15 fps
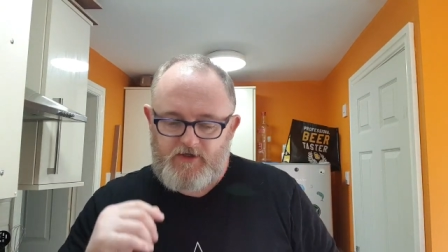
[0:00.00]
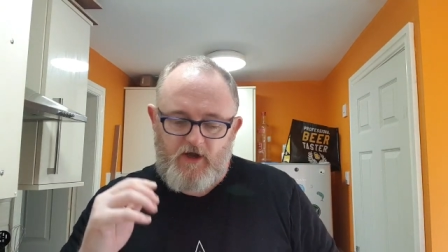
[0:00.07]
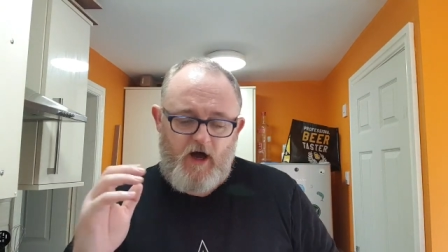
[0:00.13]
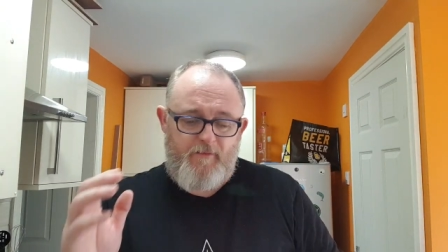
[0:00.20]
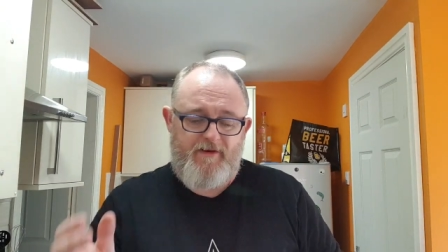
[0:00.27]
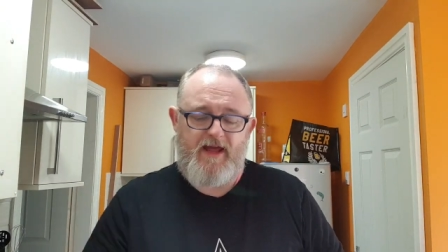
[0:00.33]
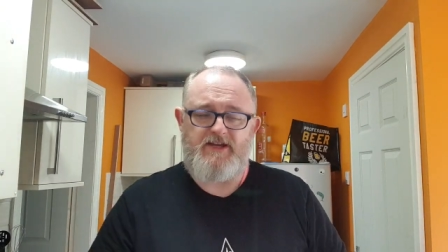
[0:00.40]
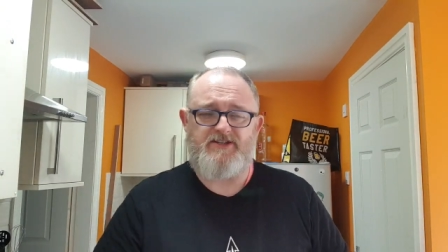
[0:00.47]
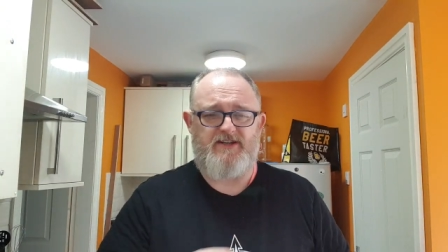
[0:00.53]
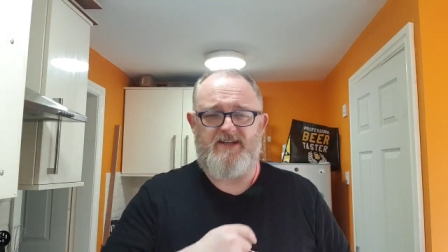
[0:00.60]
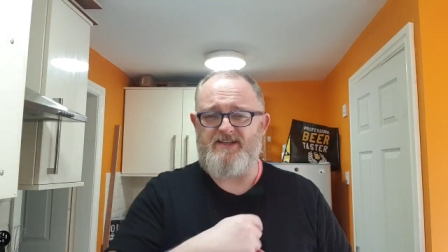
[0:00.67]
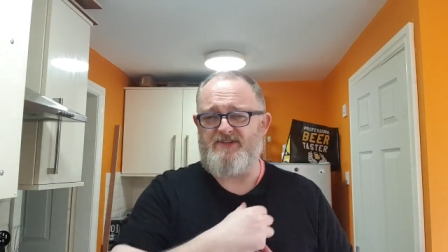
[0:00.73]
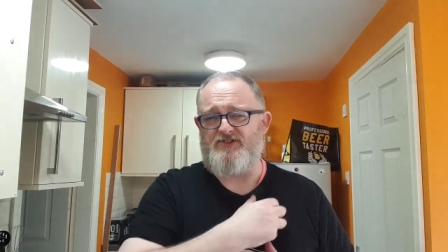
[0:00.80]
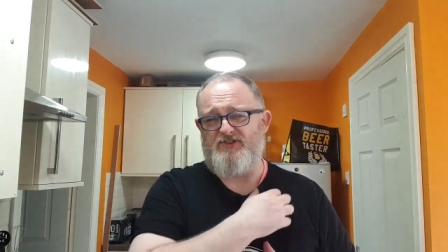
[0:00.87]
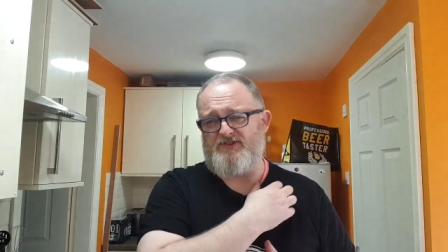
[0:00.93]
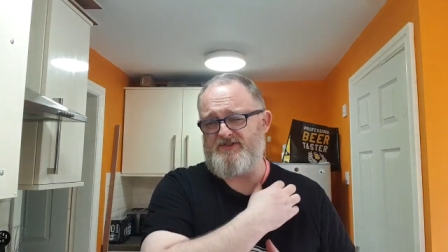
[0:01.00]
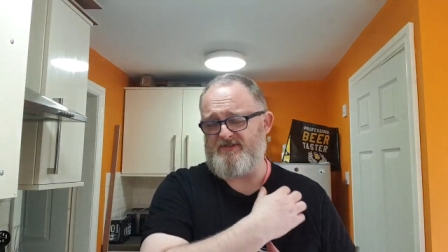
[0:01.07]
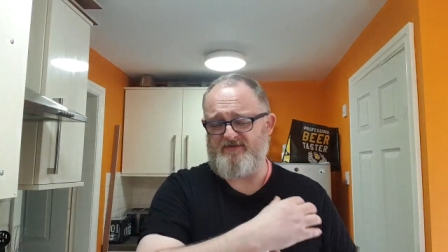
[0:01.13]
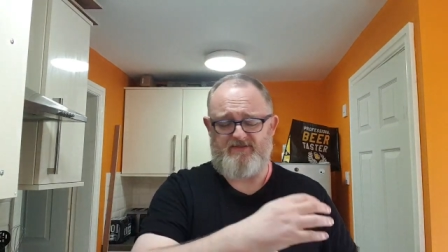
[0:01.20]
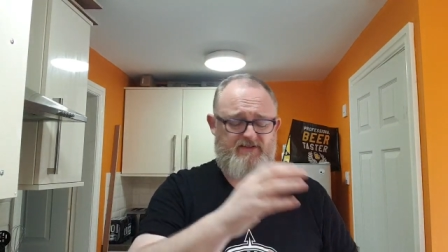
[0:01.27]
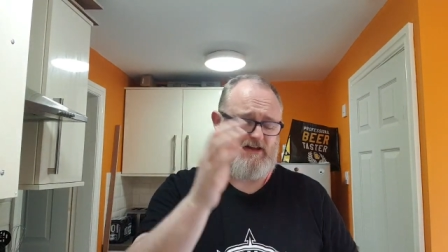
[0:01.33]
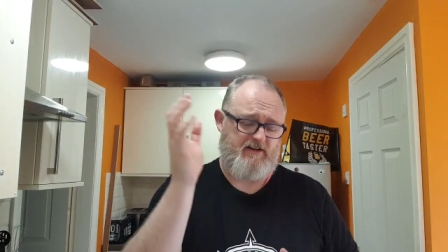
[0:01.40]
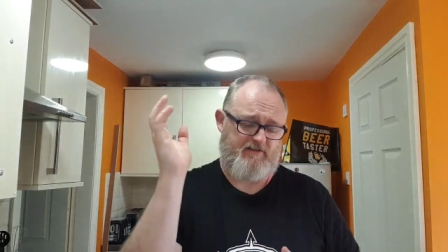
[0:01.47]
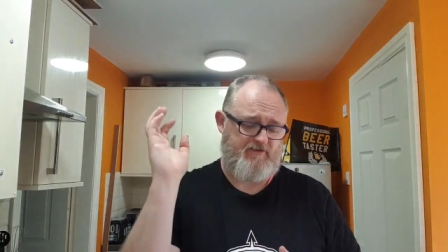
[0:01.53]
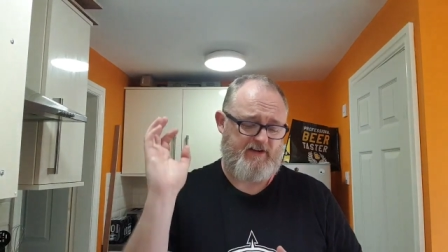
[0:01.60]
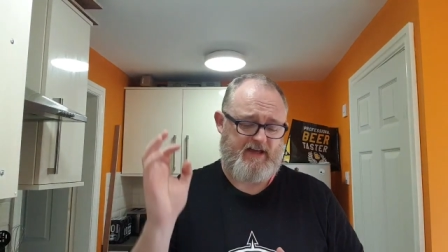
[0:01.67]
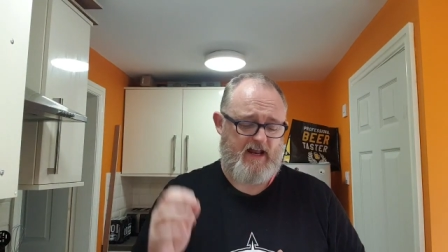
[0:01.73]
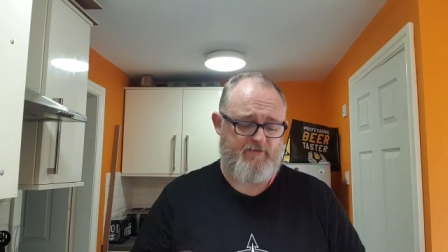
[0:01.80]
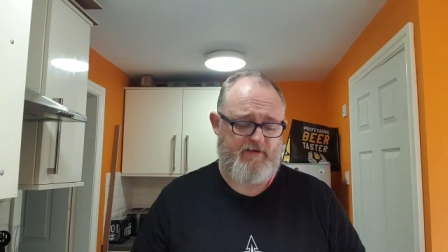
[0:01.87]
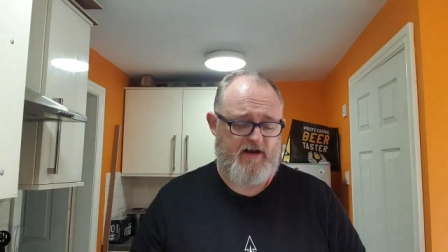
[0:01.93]
Carbonation is just, yeah,
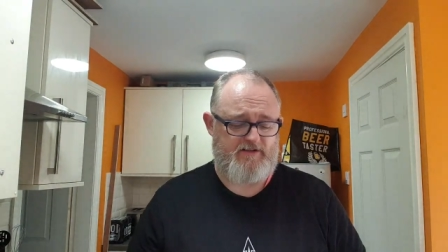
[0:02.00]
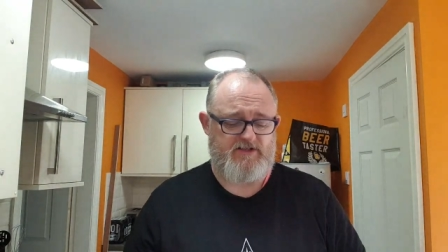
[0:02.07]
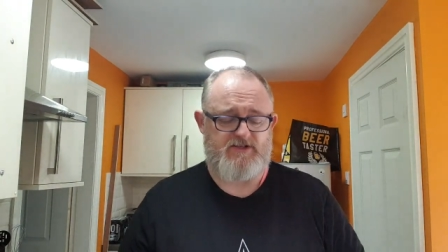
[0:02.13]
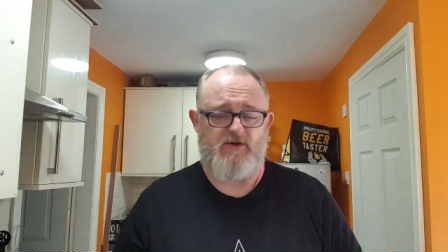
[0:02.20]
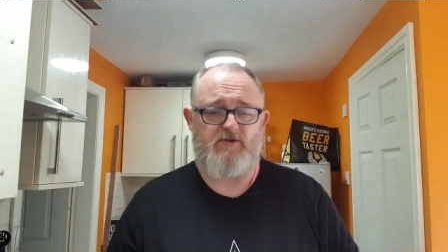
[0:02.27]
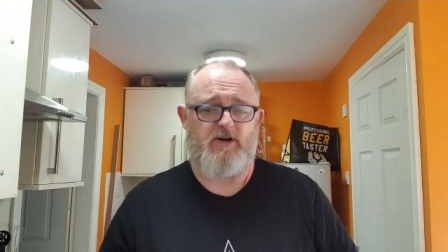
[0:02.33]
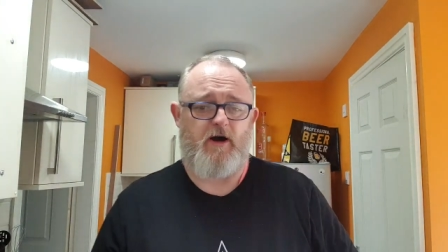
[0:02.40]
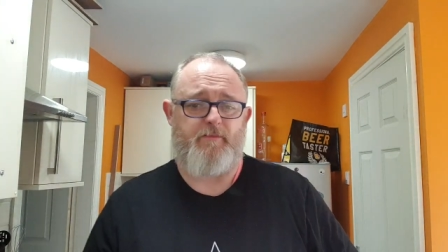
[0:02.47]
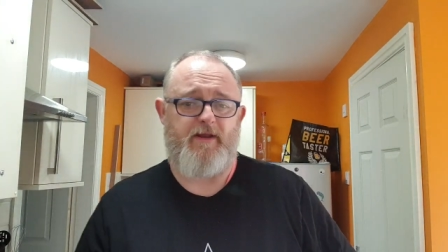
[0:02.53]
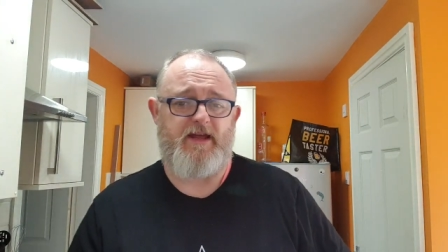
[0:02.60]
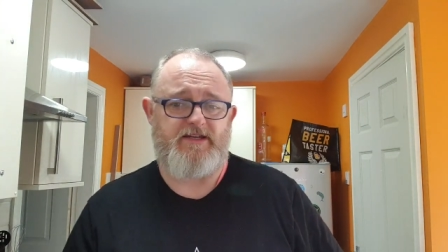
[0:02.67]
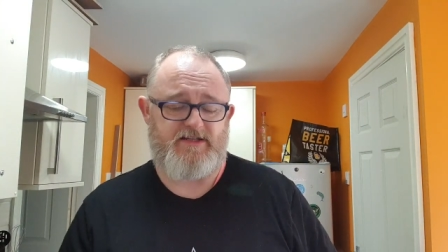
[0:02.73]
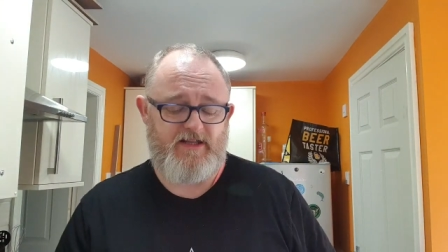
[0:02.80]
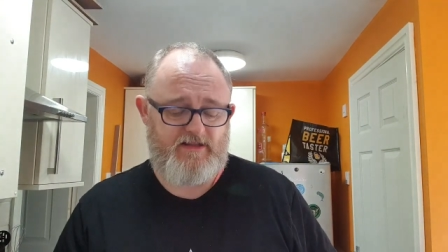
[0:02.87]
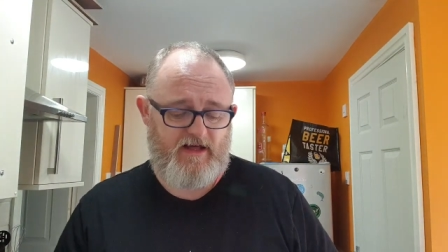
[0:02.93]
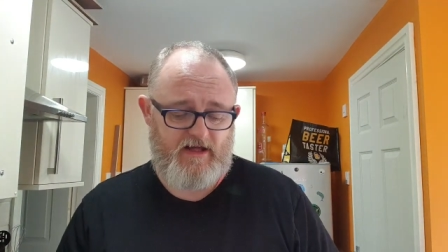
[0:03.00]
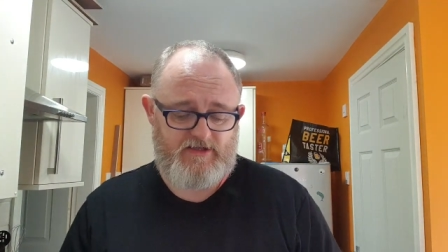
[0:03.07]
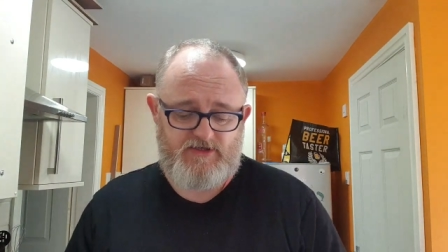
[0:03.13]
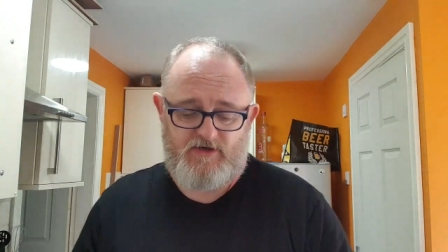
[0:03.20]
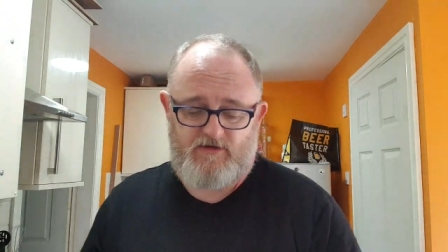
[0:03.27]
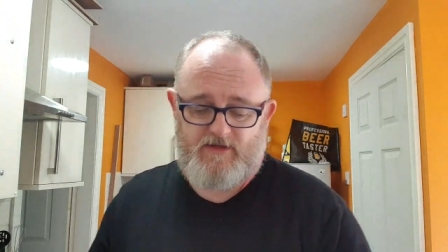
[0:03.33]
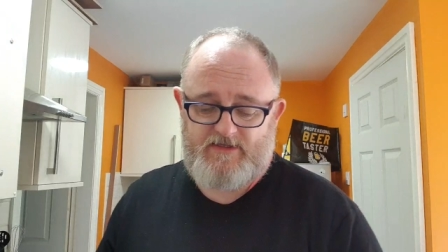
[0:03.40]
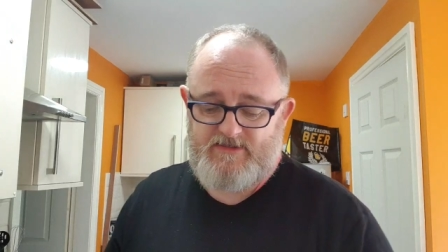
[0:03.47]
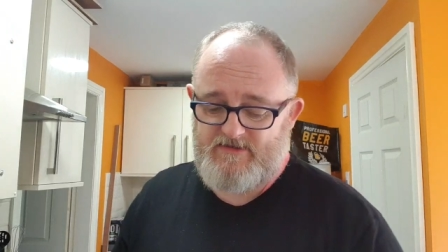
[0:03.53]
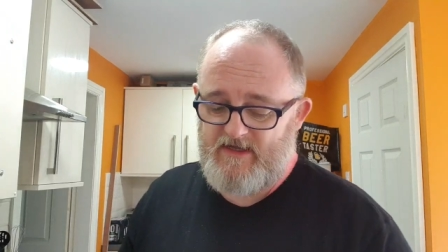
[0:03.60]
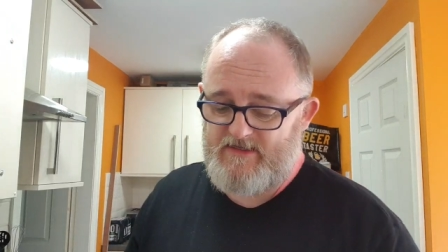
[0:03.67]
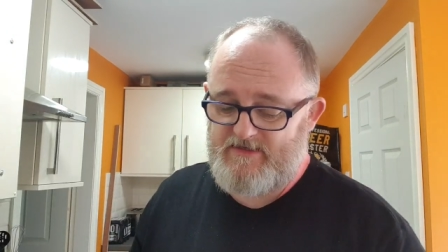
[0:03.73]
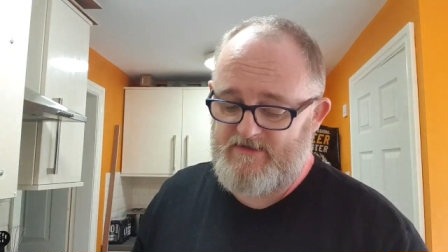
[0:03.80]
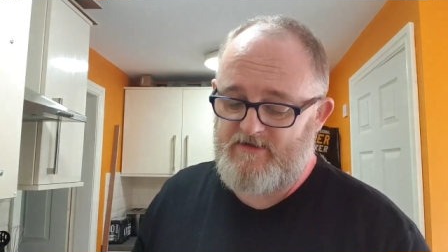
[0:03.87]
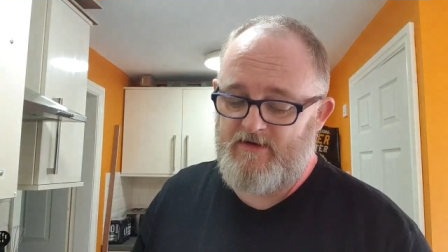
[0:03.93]
forget about it. There's no carbonation in that at all.
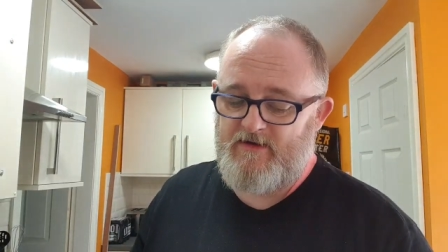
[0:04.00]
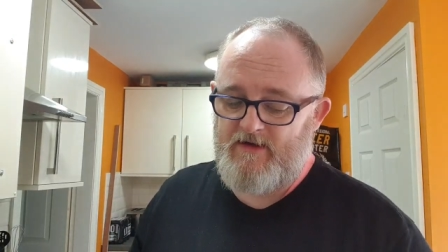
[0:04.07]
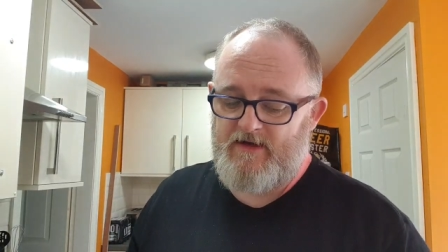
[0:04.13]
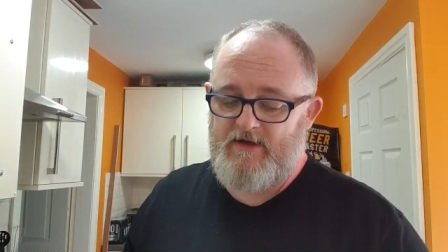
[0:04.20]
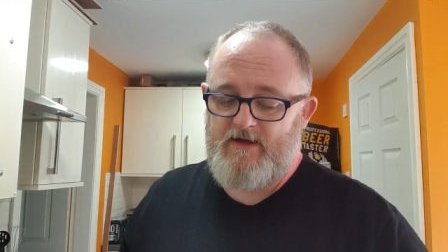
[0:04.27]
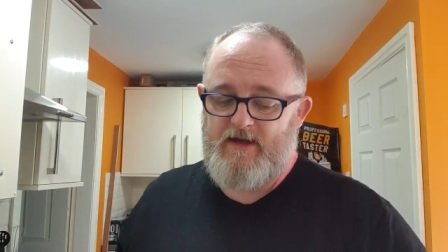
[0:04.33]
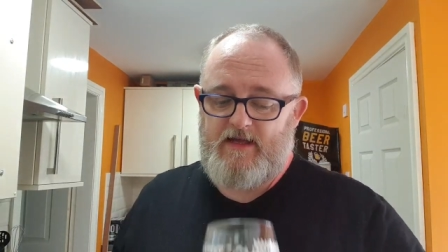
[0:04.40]
It's